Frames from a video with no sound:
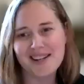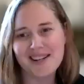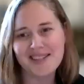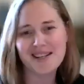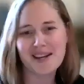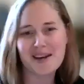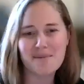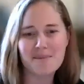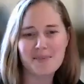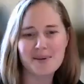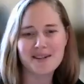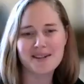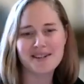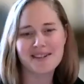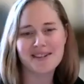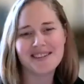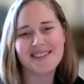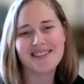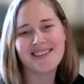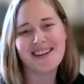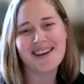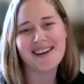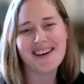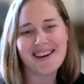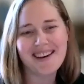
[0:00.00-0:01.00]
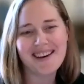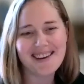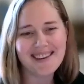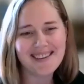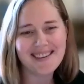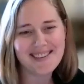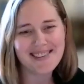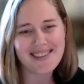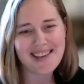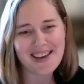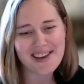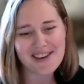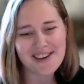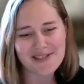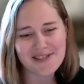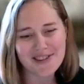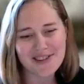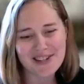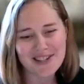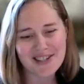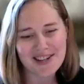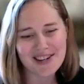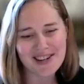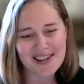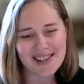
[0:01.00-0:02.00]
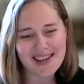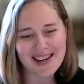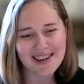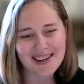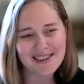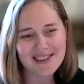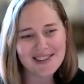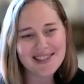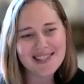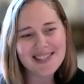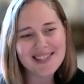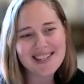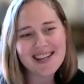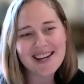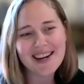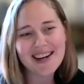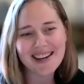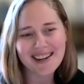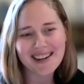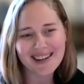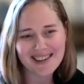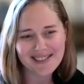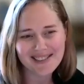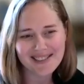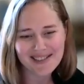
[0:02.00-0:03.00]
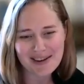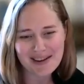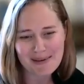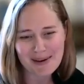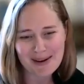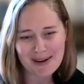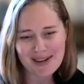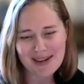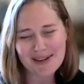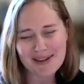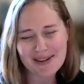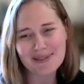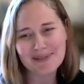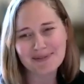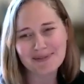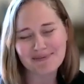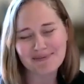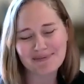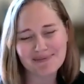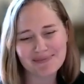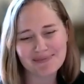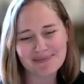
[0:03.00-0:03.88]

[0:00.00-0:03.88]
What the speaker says: example. Thank you for sharing that. Christiana, what about you?